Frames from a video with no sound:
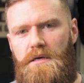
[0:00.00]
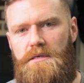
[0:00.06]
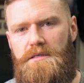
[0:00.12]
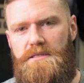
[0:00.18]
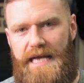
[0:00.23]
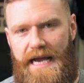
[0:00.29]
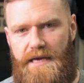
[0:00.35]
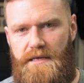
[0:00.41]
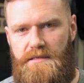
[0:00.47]

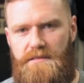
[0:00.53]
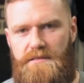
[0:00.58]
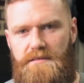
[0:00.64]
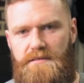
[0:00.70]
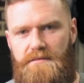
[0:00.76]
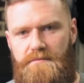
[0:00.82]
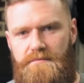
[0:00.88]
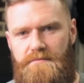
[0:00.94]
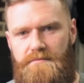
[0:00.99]

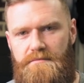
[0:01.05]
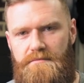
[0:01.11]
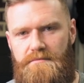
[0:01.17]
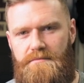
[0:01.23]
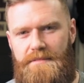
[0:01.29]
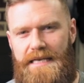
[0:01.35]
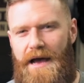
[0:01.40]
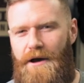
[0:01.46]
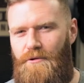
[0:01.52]
seconds.
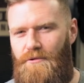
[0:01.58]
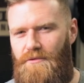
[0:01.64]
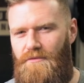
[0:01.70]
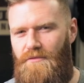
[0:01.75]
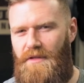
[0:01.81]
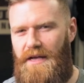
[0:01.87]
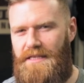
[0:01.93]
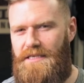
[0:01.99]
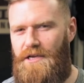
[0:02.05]
Now,
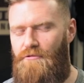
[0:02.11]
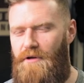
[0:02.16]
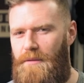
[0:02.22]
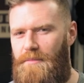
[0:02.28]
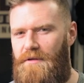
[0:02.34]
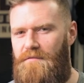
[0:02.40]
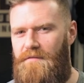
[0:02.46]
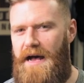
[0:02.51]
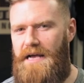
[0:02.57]
that's
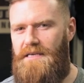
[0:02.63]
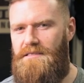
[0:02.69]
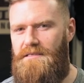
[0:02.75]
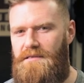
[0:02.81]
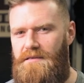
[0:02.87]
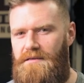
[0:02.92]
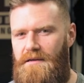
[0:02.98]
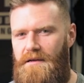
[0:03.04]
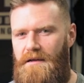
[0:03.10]
incredibly
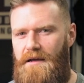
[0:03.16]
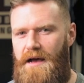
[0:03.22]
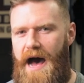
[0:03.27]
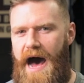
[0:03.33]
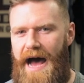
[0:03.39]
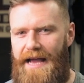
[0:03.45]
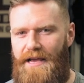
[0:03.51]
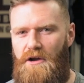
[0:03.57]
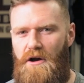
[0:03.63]
fast.
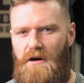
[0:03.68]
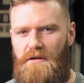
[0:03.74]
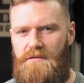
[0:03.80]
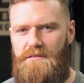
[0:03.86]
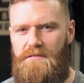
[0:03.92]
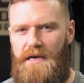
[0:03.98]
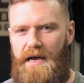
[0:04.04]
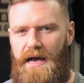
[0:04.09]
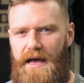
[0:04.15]
I
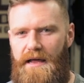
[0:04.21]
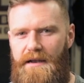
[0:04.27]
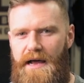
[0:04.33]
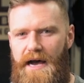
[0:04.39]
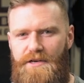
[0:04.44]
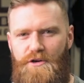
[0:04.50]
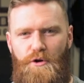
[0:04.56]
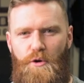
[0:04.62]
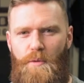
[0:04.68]
can't, and
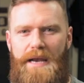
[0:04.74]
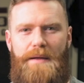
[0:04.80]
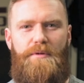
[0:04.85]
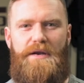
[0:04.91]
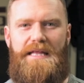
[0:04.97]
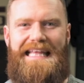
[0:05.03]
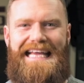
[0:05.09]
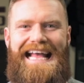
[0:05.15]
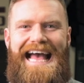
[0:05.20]
I don't know
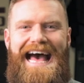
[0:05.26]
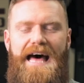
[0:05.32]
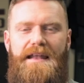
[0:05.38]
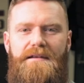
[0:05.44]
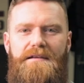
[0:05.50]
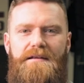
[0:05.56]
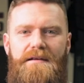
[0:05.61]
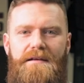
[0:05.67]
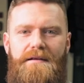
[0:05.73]
anybody that
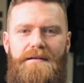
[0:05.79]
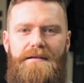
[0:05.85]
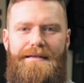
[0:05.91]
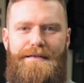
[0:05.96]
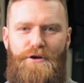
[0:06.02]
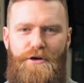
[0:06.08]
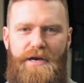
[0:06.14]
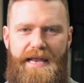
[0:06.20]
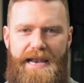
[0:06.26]
can,
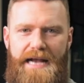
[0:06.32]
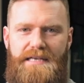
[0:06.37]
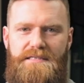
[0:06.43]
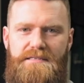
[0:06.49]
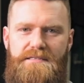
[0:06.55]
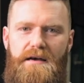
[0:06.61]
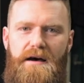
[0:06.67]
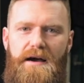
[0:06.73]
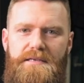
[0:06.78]
look at an
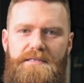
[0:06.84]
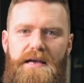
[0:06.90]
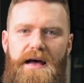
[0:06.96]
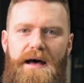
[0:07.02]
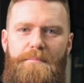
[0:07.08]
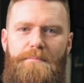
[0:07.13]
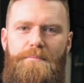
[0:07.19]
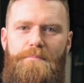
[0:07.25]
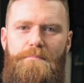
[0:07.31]
exercise
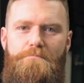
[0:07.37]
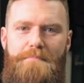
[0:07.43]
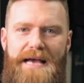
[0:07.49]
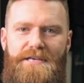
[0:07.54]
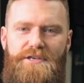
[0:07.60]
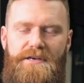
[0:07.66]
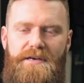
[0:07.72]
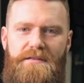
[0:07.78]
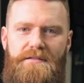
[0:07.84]
and
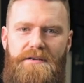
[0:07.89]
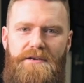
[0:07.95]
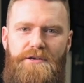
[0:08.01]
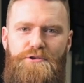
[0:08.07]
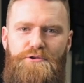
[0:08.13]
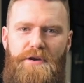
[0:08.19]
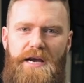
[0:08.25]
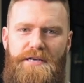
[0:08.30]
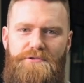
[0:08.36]
measure the
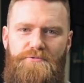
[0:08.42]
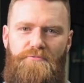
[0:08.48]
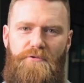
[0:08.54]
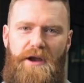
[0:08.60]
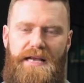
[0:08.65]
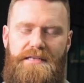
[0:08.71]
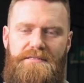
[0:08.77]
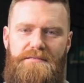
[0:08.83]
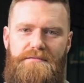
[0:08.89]
contraction
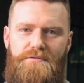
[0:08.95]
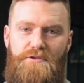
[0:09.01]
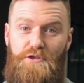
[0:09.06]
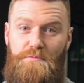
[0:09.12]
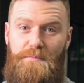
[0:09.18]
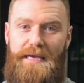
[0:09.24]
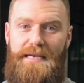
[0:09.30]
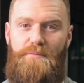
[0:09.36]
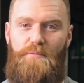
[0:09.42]
rate,
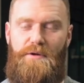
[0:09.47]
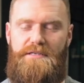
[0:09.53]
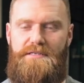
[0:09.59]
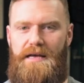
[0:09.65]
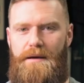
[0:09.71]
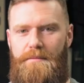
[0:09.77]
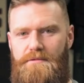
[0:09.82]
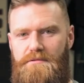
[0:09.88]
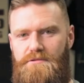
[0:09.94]
speed in which
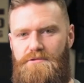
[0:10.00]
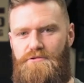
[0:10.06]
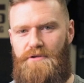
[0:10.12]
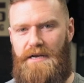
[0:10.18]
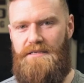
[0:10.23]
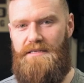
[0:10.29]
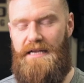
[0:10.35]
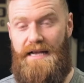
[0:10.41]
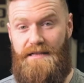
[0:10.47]
that
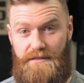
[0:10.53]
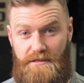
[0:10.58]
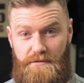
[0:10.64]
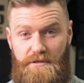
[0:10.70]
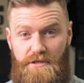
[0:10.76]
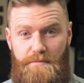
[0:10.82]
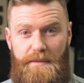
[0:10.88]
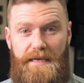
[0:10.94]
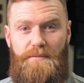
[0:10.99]

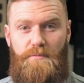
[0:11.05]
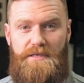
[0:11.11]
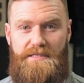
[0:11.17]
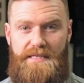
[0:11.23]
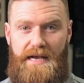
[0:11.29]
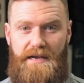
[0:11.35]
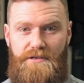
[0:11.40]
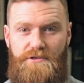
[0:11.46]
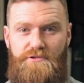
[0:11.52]

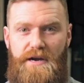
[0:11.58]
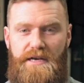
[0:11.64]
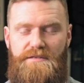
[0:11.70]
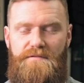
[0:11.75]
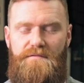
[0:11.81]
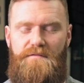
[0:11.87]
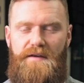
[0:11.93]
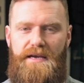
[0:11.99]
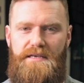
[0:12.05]

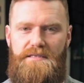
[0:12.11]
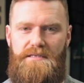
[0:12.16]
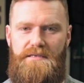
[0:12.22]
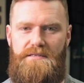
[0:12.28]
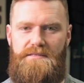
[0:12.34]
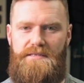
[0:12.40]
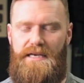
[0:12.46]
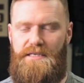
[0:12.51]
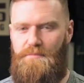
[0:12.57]
contraction phase
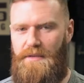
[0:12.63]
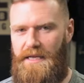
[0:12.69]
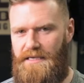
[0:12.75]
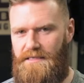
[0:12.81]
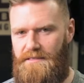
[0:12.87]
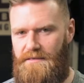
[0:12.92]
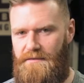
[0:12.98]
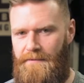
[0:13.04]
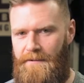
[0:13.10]
takes place.